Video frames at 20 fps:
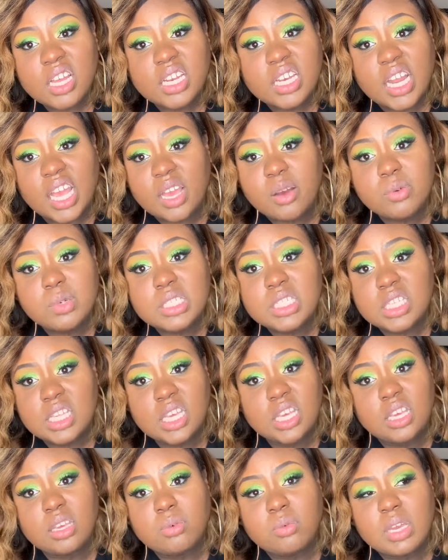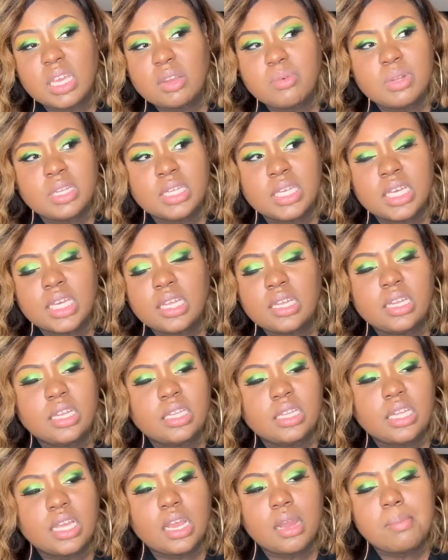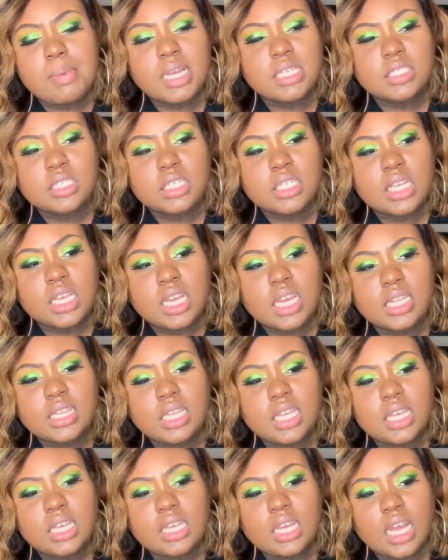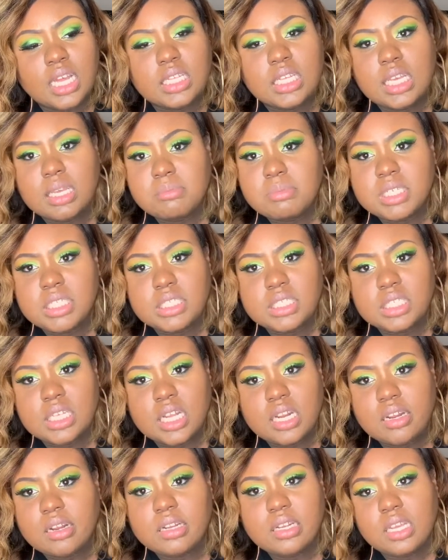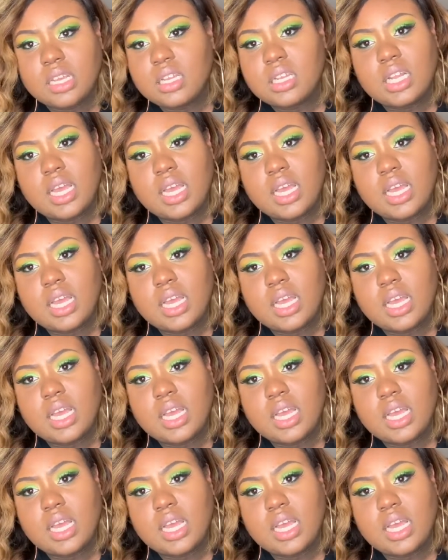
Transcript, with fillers: that was it. We didn't really get anything about Shanique. I think I did mention it earlier.